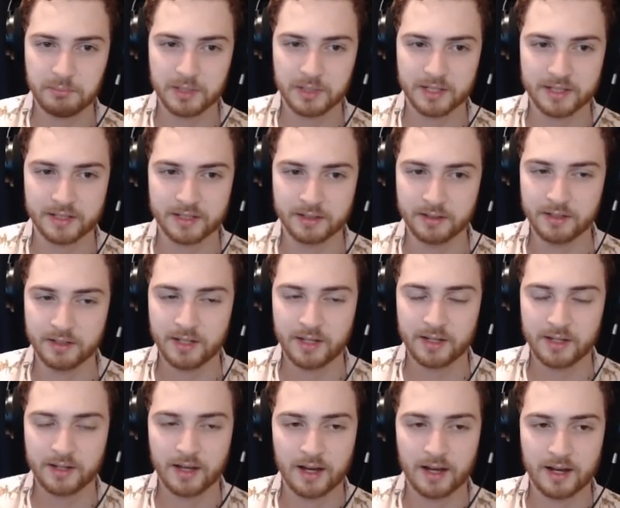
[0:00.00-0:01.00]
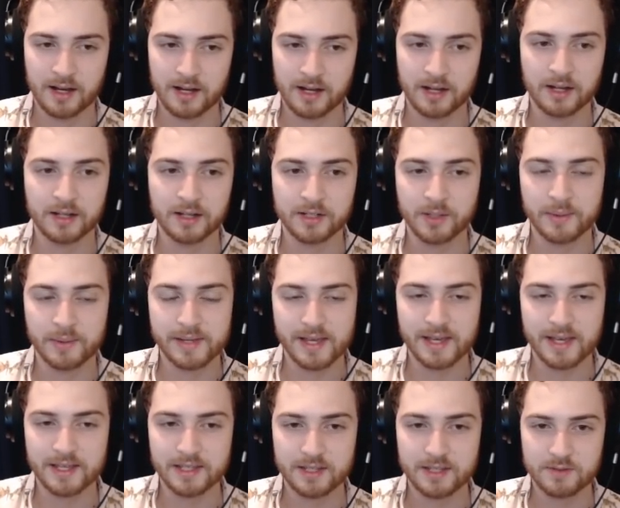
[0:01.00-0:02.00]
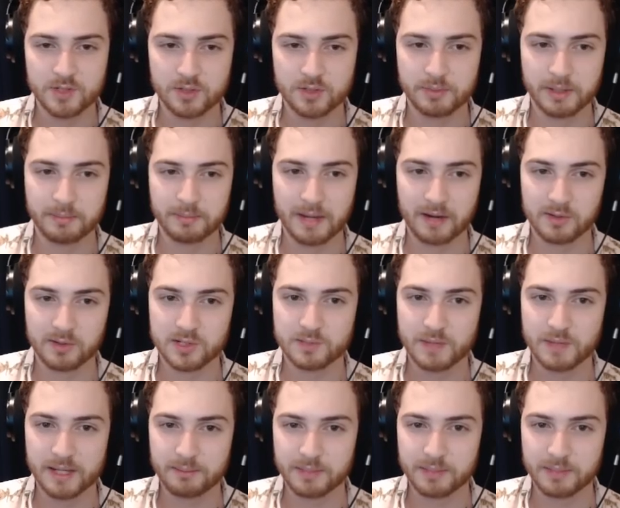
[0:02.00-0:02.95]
but going 8 gives you a big power spike.